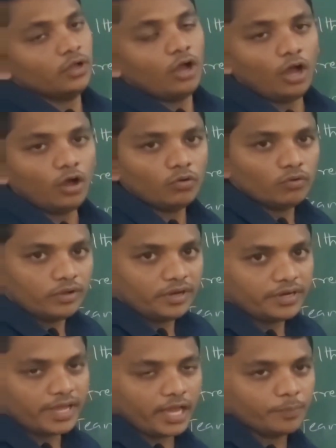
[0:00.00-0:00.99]
How
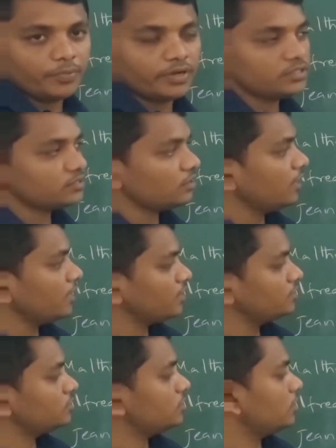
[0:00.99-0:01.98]
it happens? Let
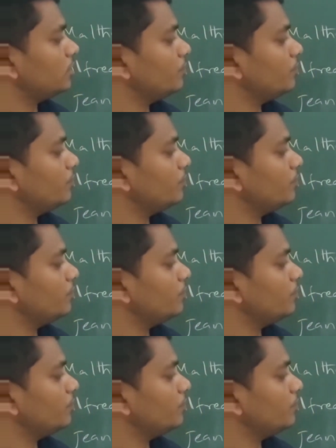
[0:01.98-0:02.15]
us